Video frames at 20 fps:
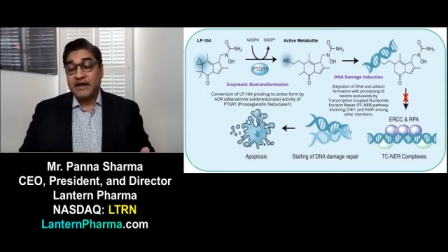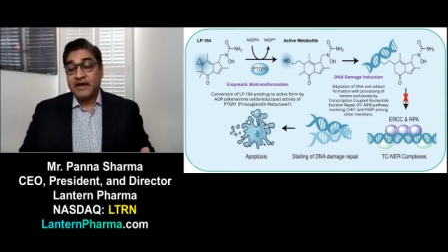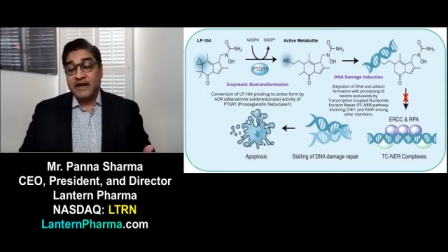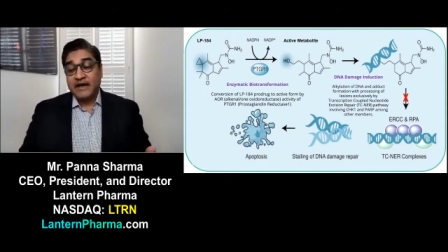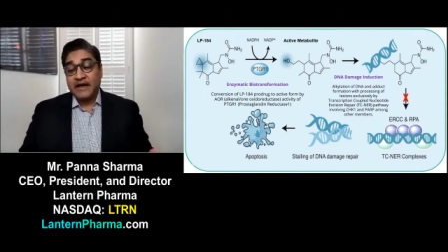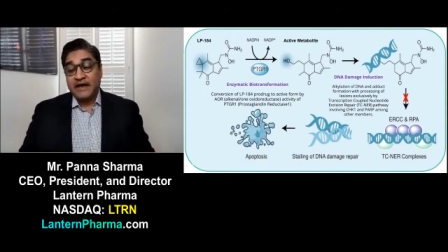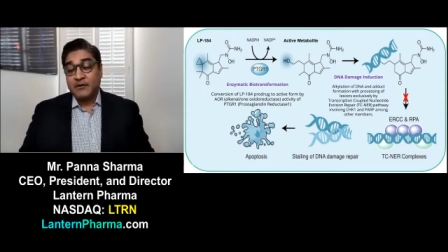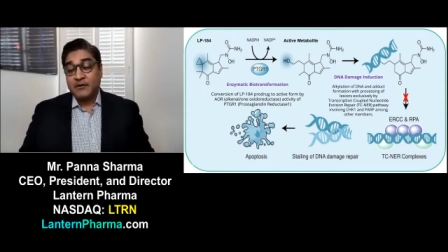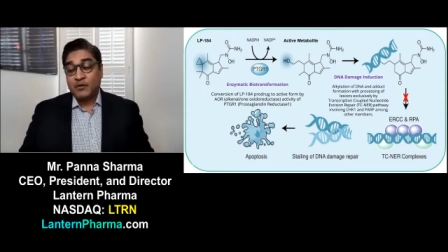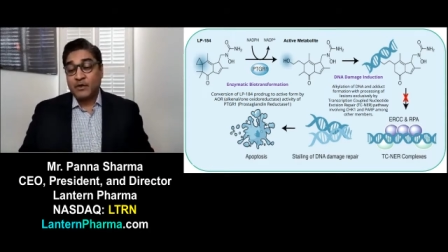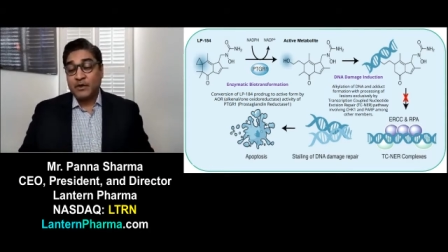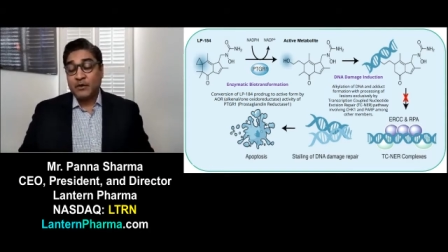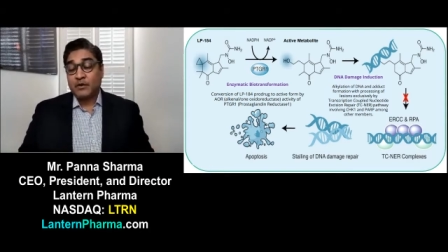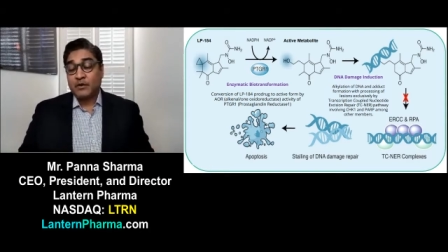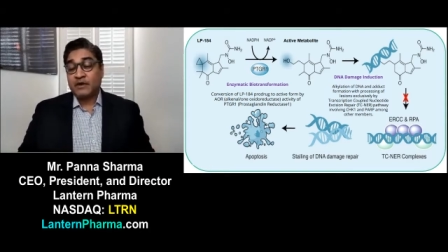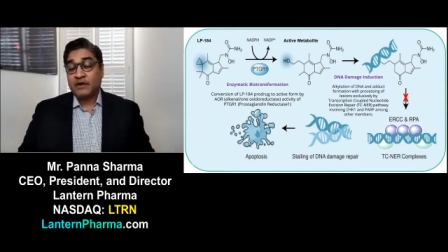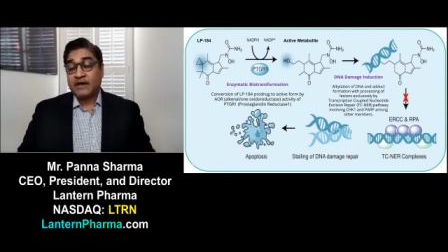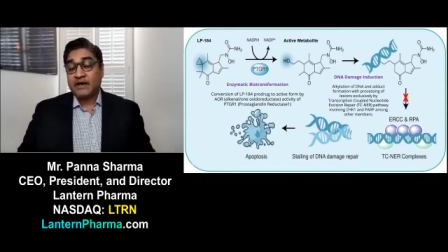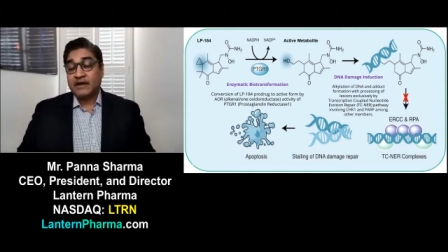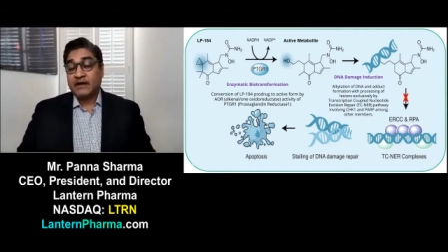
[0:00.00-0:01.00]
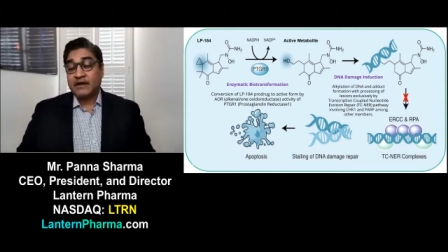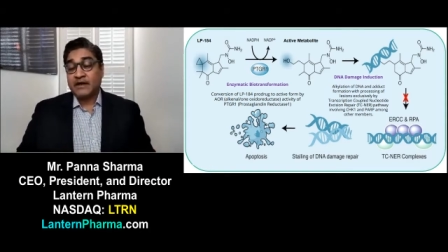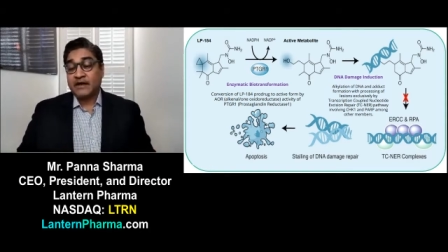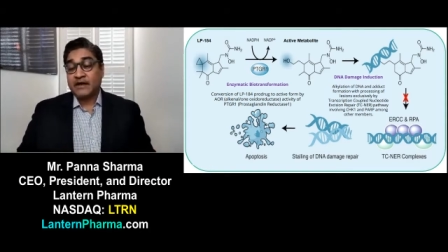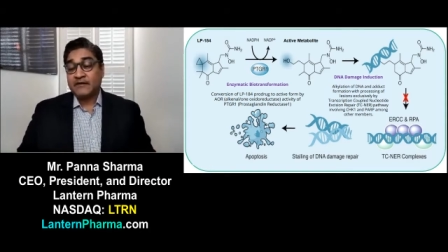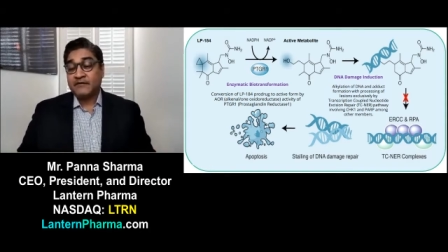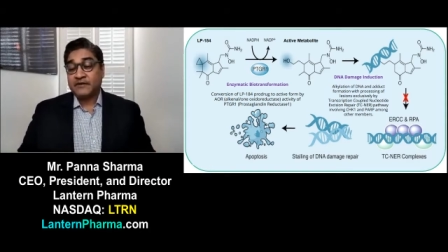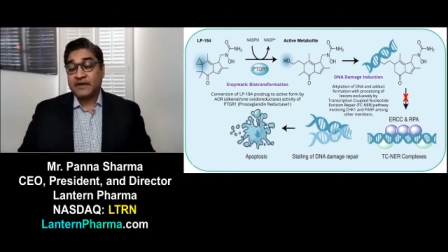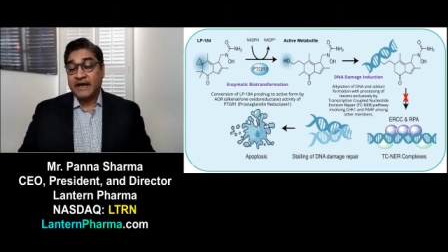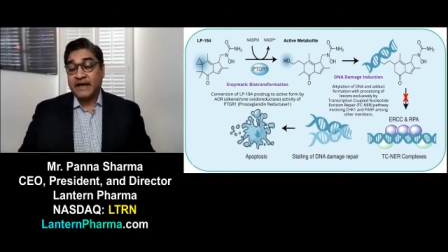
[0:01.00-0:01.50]
and we were lucky
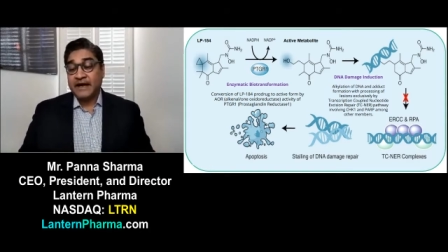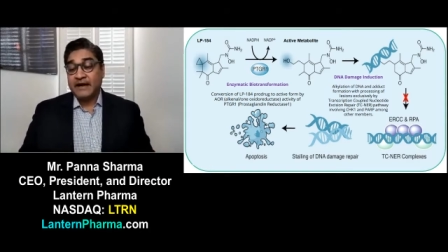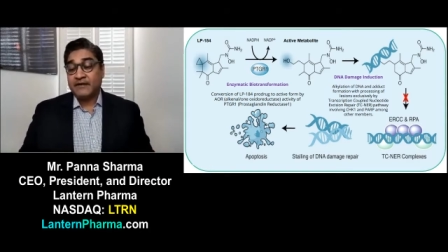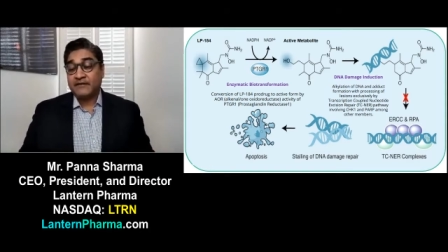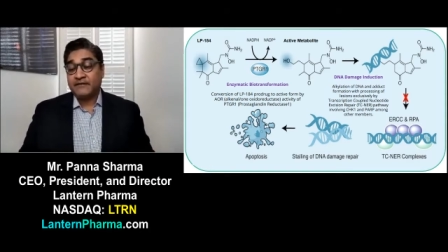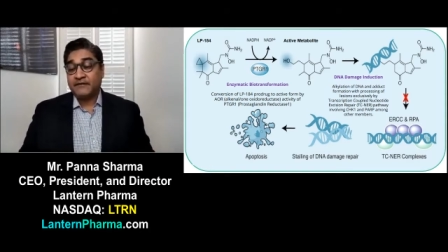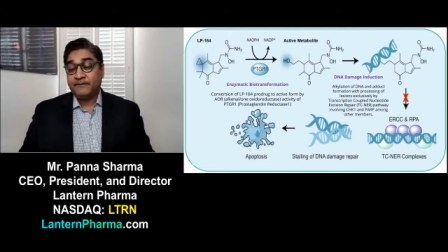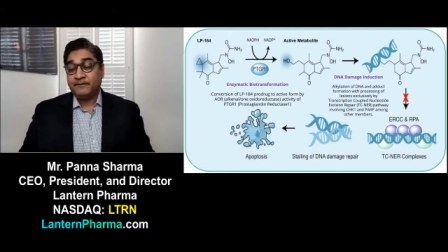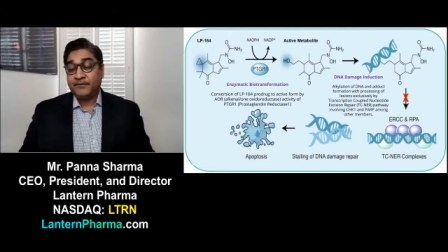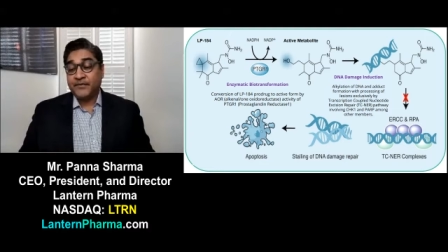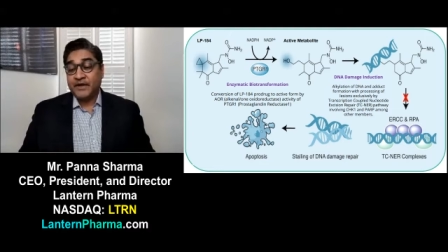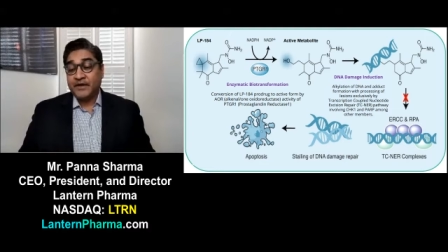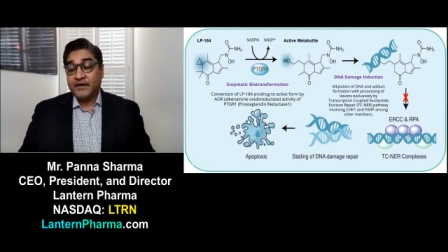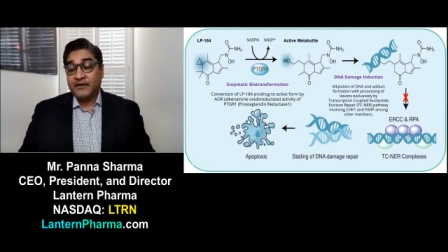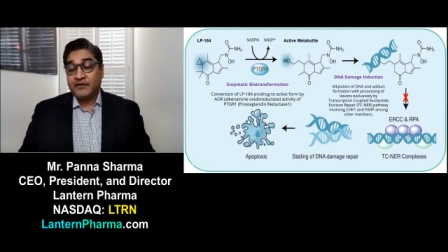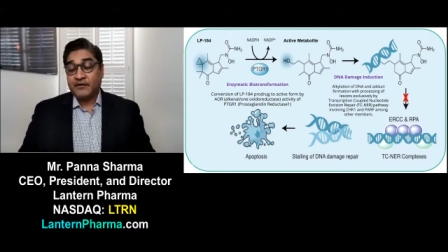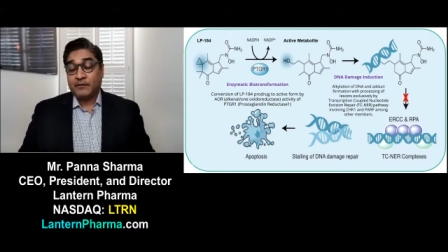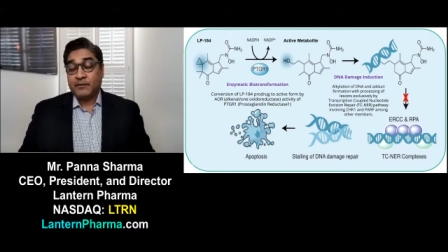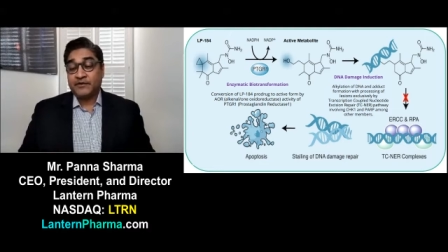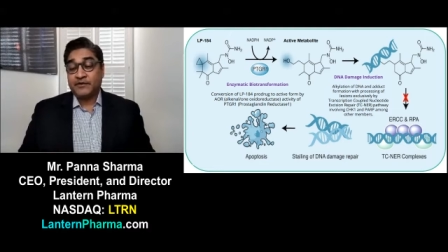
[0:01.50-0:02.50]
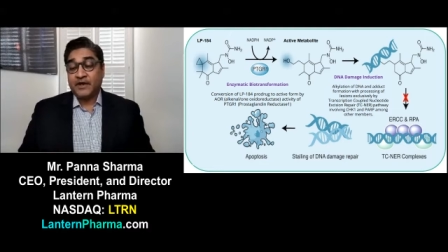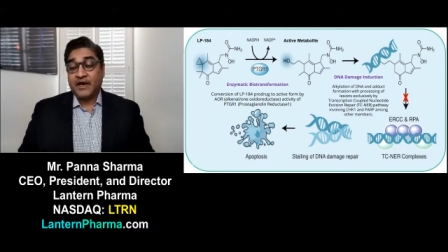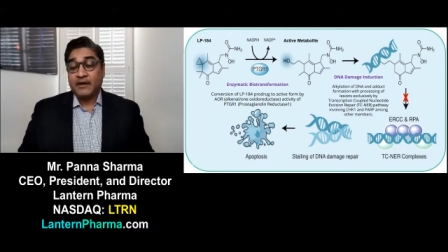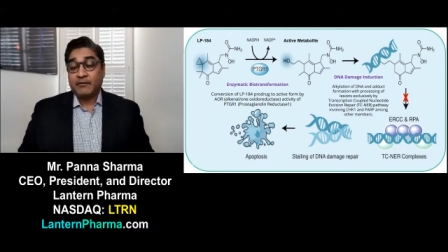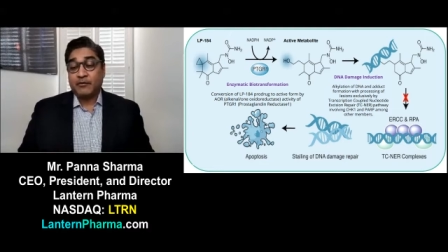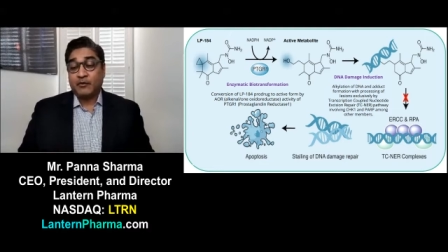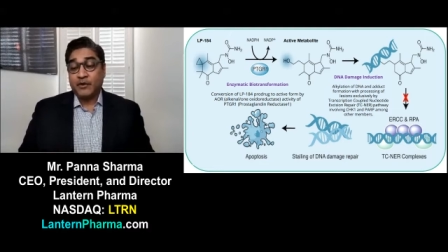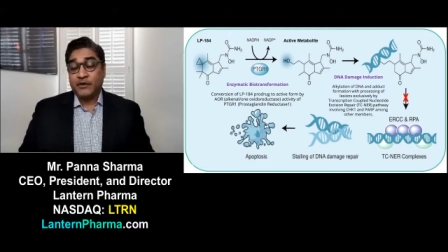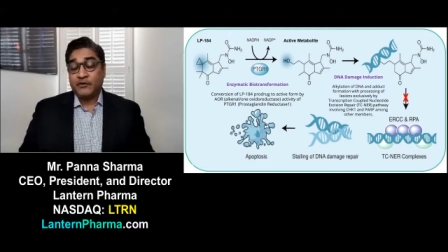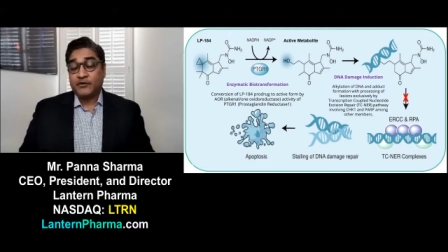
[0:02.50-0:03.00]
enough to have some of the
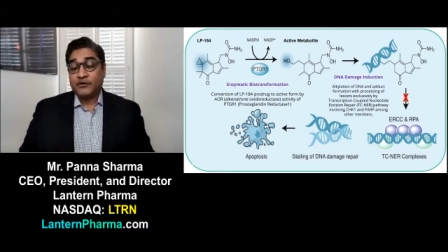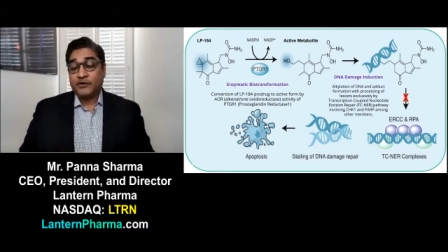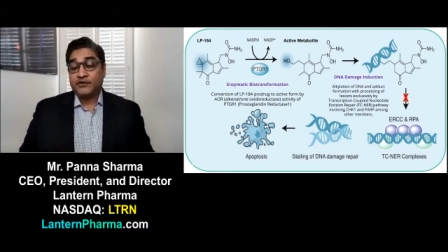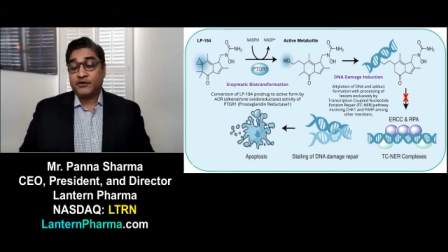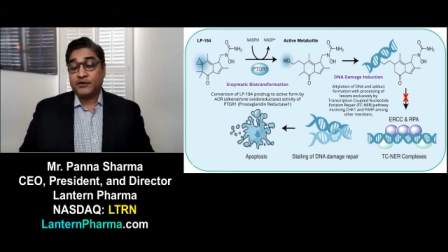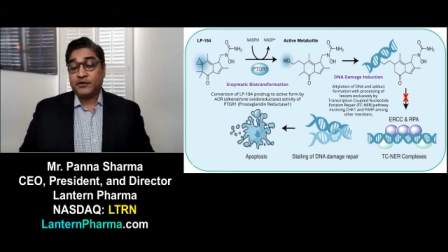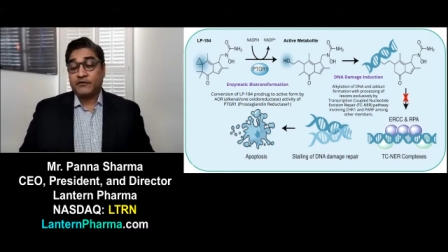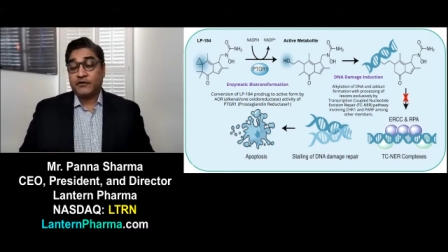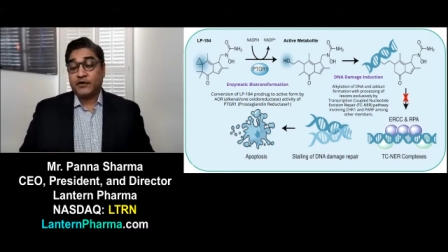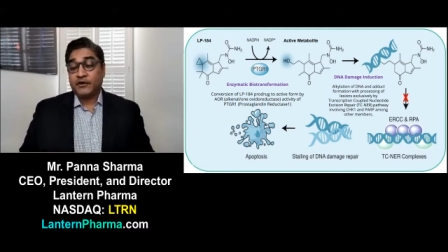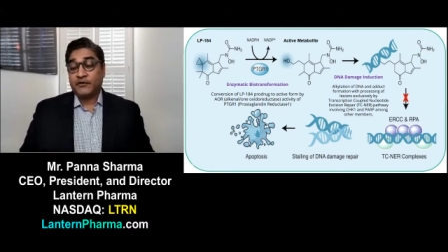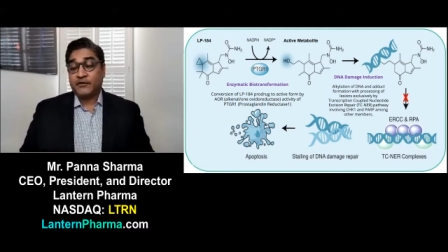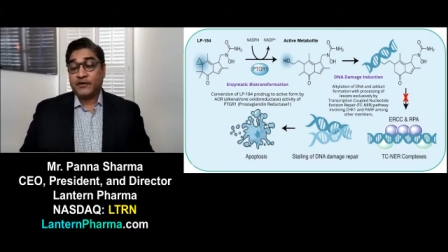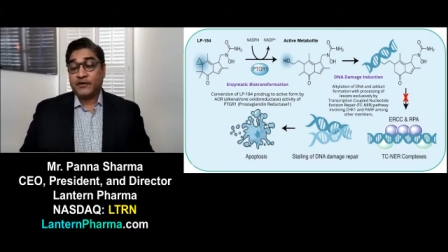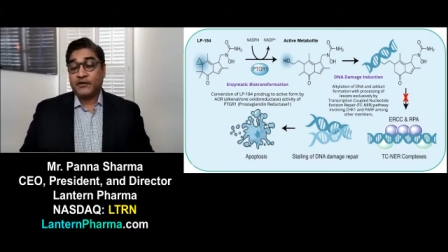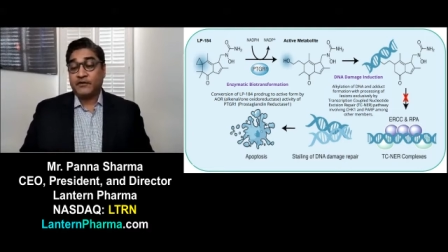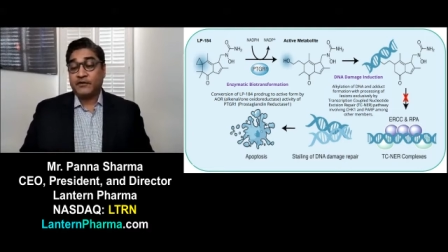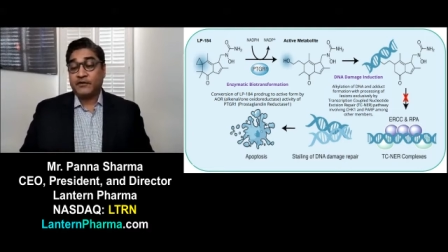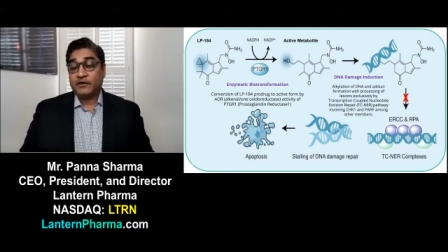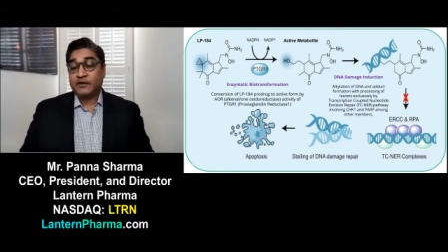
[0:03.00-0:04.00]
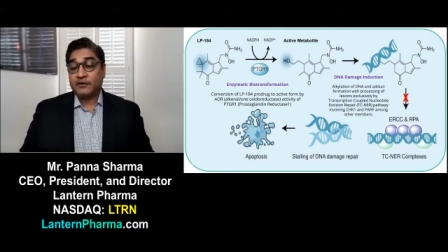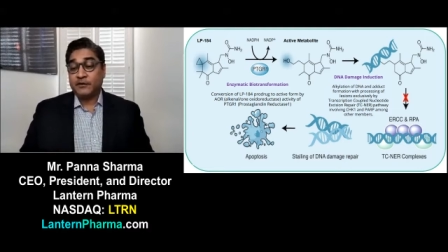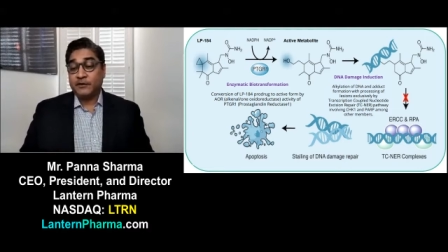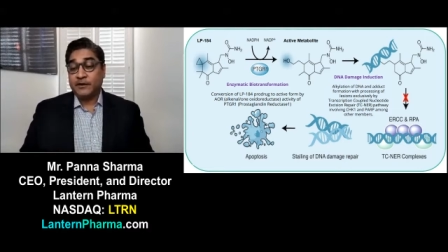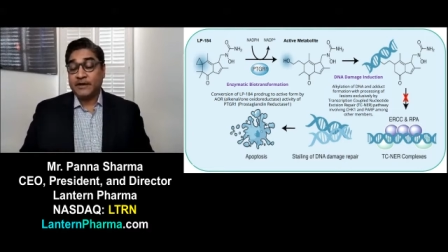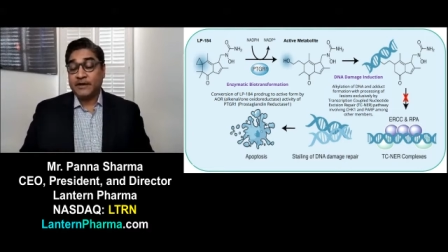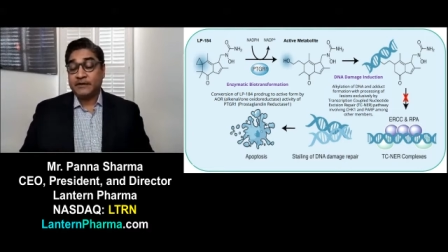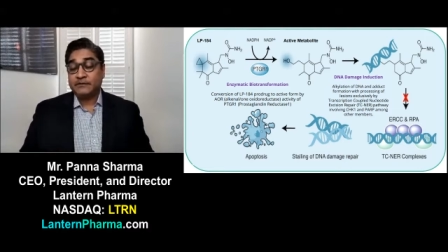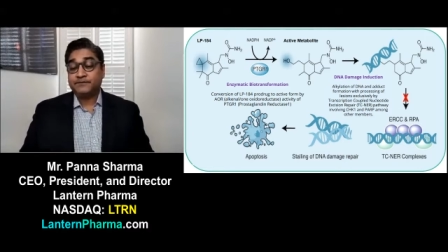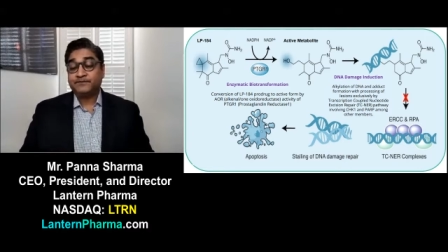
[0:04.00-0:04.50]
top research universities,
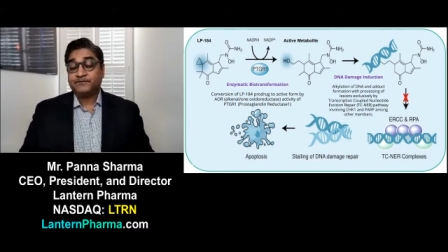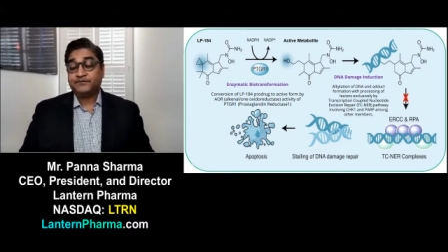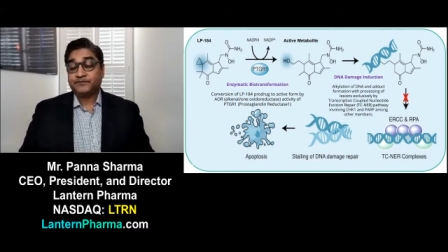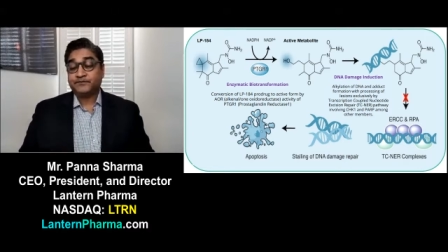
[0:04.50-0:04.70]
including